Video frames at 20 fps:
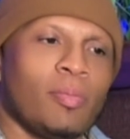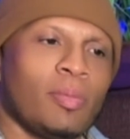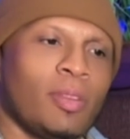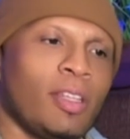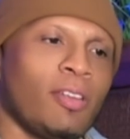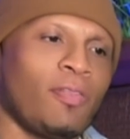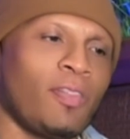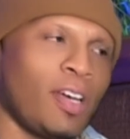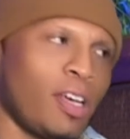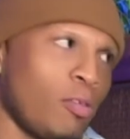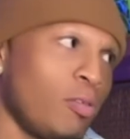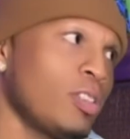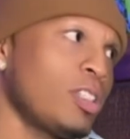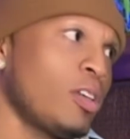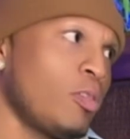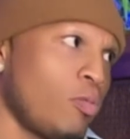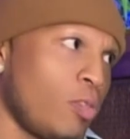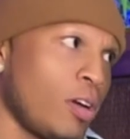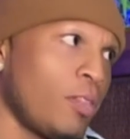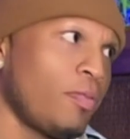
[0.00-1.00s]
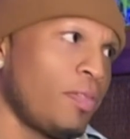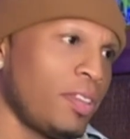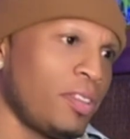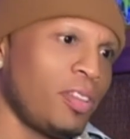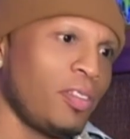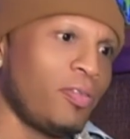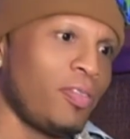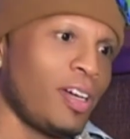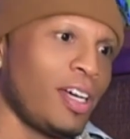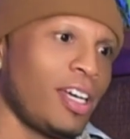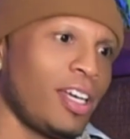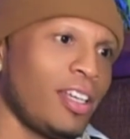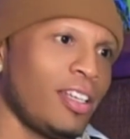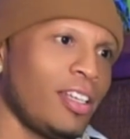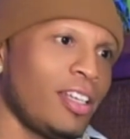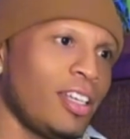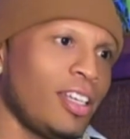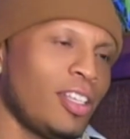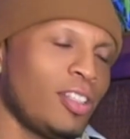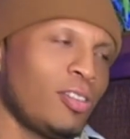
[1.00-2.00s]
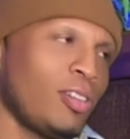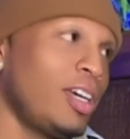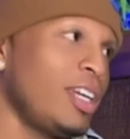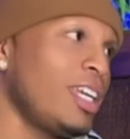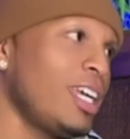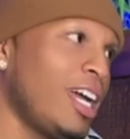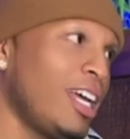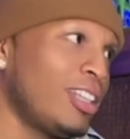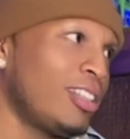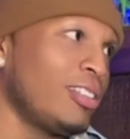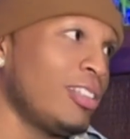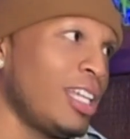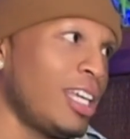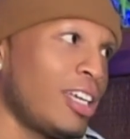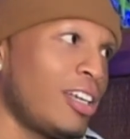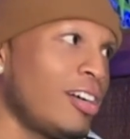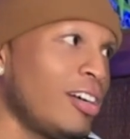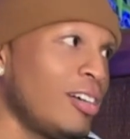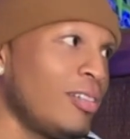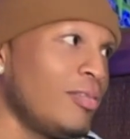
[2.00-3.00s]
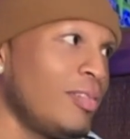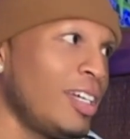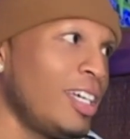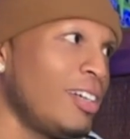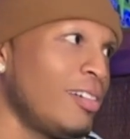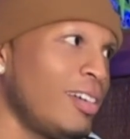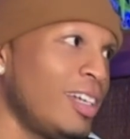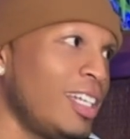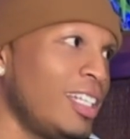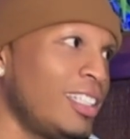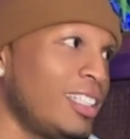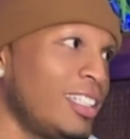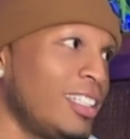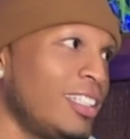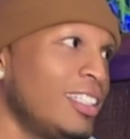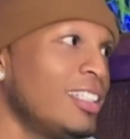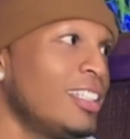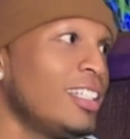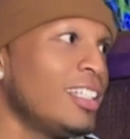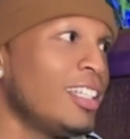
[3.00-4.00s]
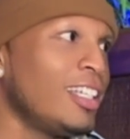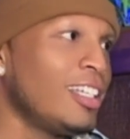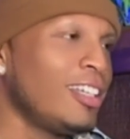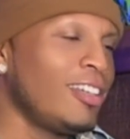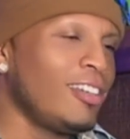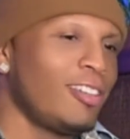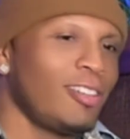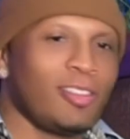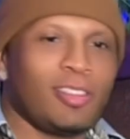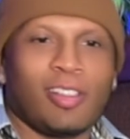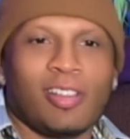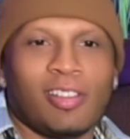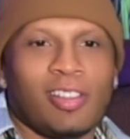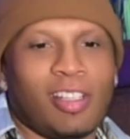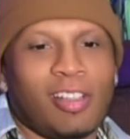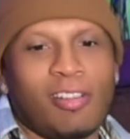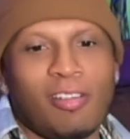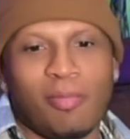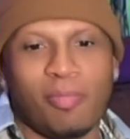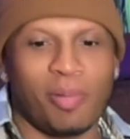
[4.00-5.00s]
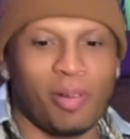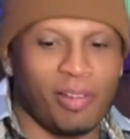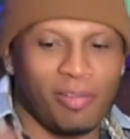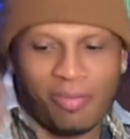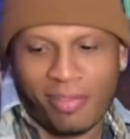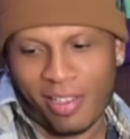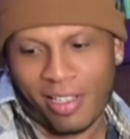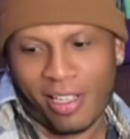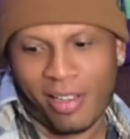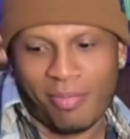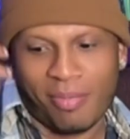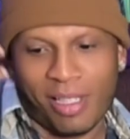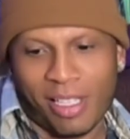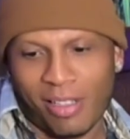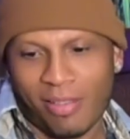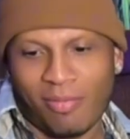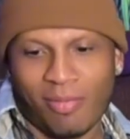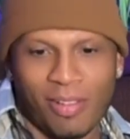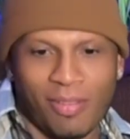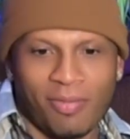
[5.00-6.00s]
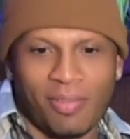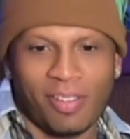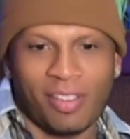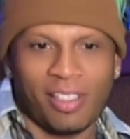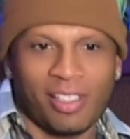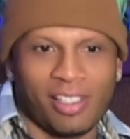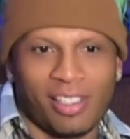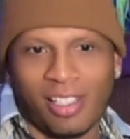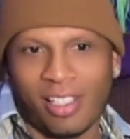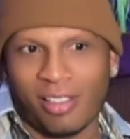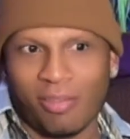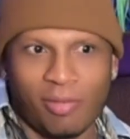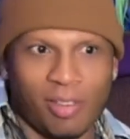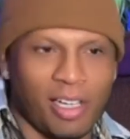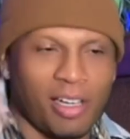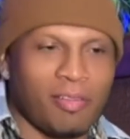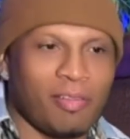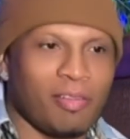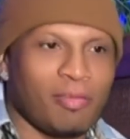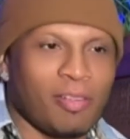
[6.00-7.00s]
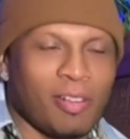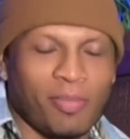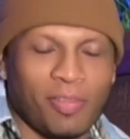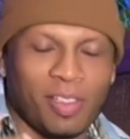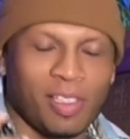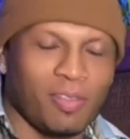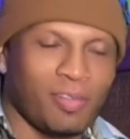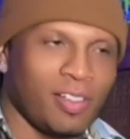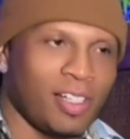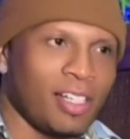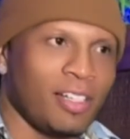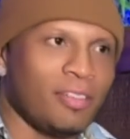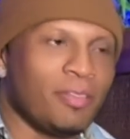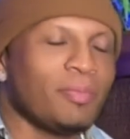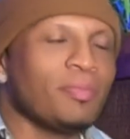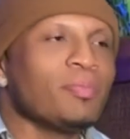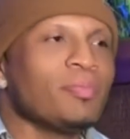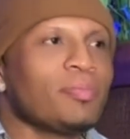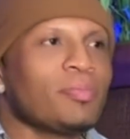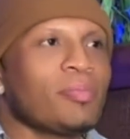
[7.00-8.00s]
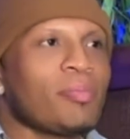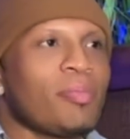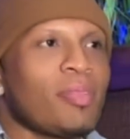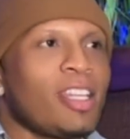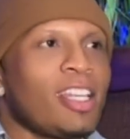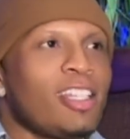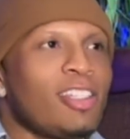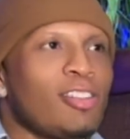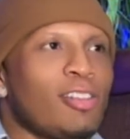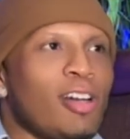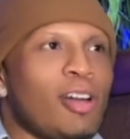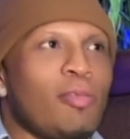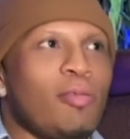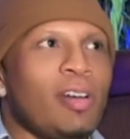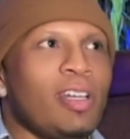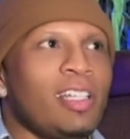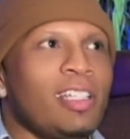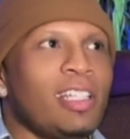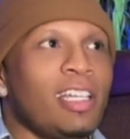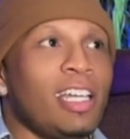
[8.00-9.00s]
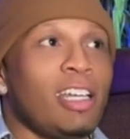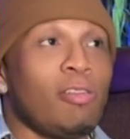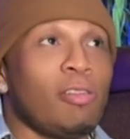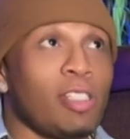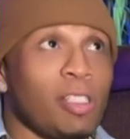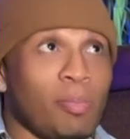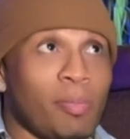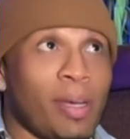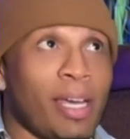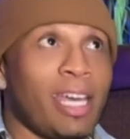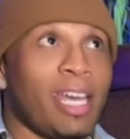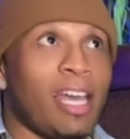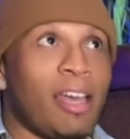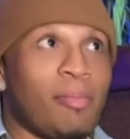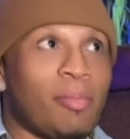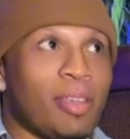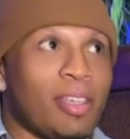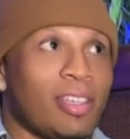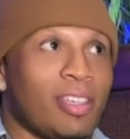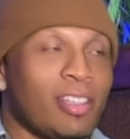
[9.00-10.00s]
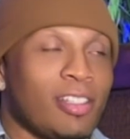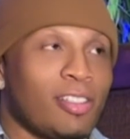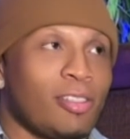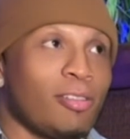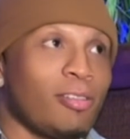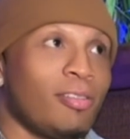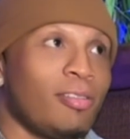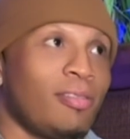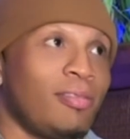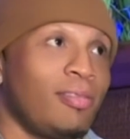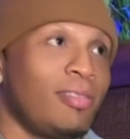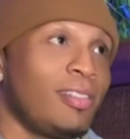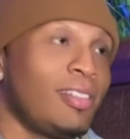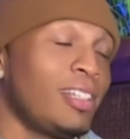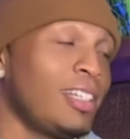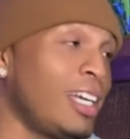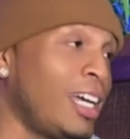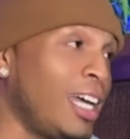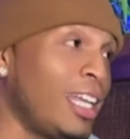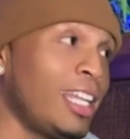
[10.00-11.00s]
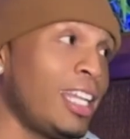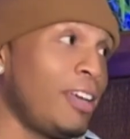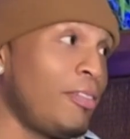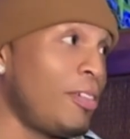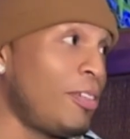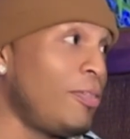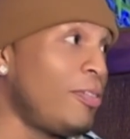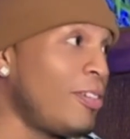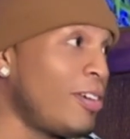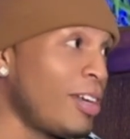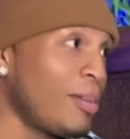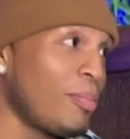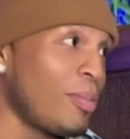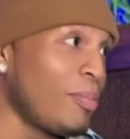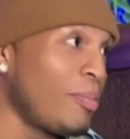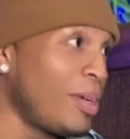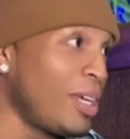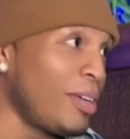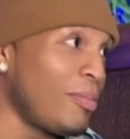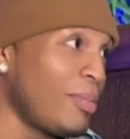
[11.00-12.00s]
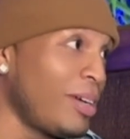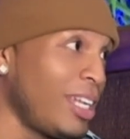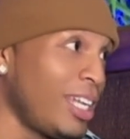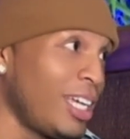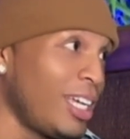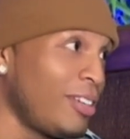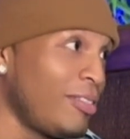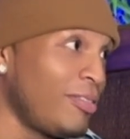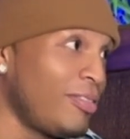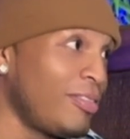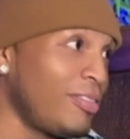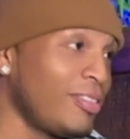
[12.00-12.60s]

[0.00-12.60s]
the fight was at 155, so I didn't have to like cut weight or anything, So I was like, oh, perfect. I'm like 156, whatever, 155. So I went in there. It was in Miami, so I never fought MMA in my life.